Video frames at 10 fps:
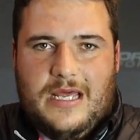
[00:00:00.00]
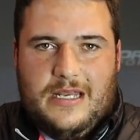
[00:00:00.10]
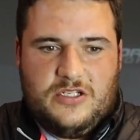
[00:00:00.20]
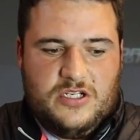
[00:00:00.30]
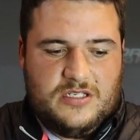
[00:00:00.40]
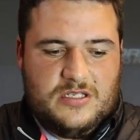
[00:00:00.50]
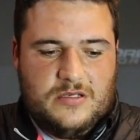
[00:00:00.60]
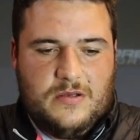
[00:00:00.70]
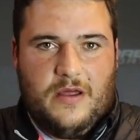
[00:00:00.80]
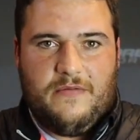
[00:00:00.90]
and it's
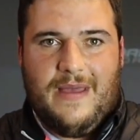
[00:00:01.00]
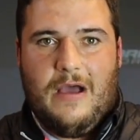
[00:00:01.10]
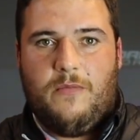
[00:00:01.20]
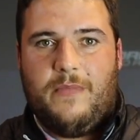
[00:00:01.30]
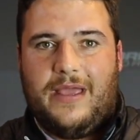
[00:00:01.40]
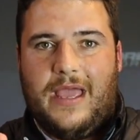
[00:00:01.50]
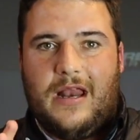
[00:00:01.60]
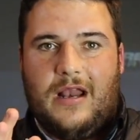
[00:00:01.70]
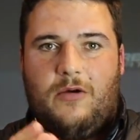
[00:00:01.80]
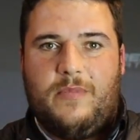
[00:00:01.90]
just like helped me
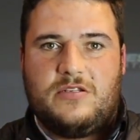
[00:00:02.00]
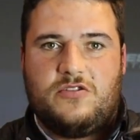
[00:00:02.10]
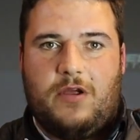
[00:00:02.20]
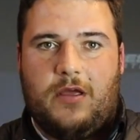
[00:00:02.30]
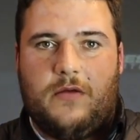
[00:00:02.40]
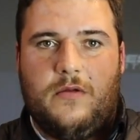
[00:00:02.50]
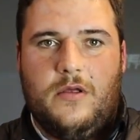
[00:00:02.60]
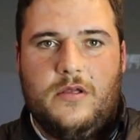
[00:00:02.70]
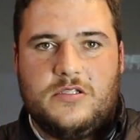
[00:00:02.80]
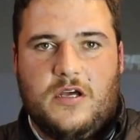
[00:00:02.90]
hit it a little bit straighter.
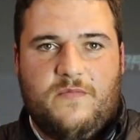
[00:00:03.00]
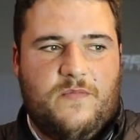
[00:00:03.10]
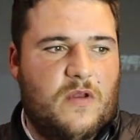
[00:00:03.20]
So I've